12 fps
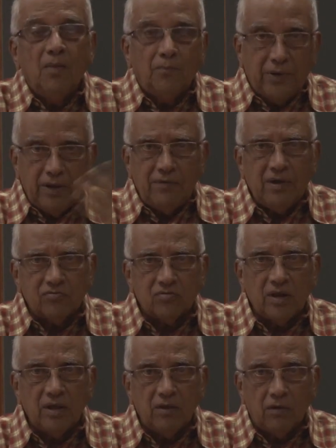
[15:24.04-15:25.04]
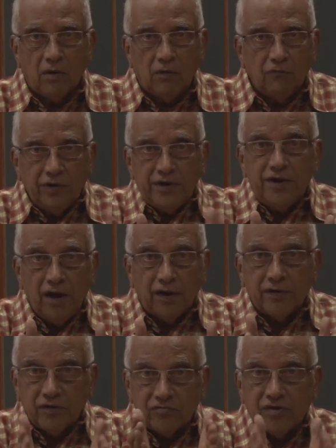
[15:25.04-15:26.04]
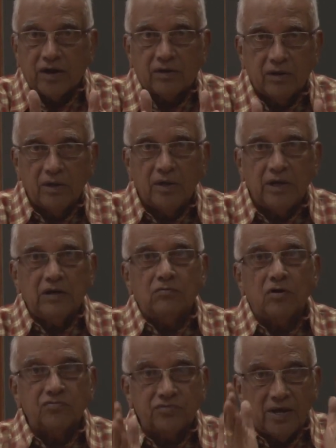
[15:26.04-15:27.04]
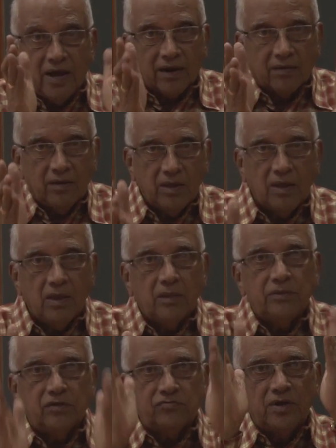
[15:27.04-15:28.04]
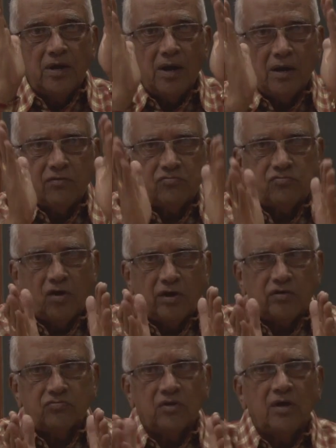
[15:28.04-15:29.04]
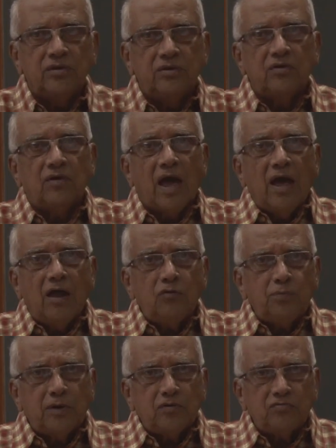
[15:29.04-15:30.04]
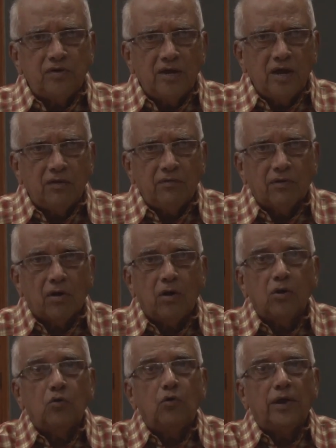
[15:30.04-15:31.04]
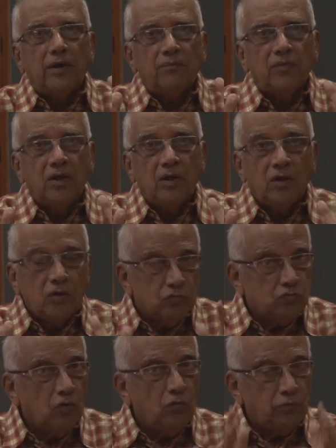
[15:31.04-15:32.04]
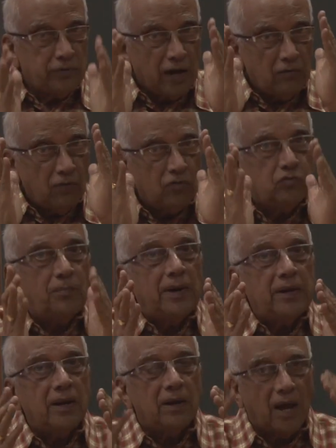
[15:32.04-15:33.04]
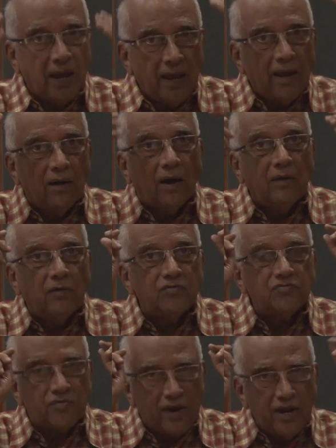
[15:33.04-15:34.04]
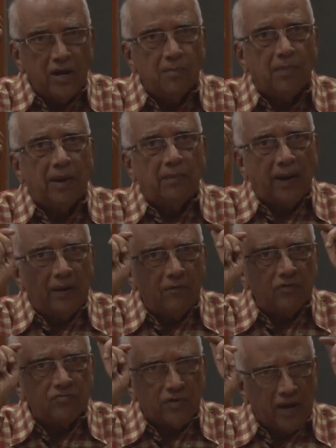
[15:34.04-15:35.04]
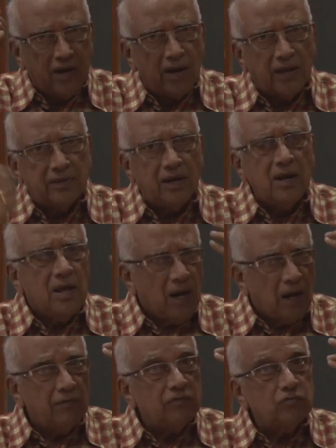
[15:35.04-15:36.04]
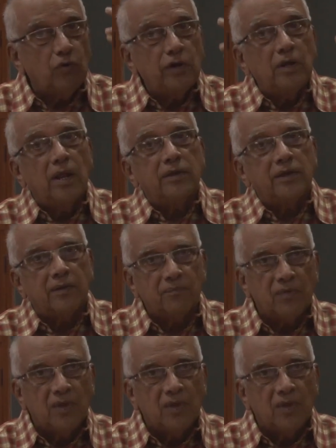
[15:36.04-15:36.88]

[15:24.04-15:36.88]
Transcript: Previously, we did not restrict. It was singer. The singer's choice. As per the singer, we were all going. So that was better. I was trained, my mind was trained like that. I was going like that.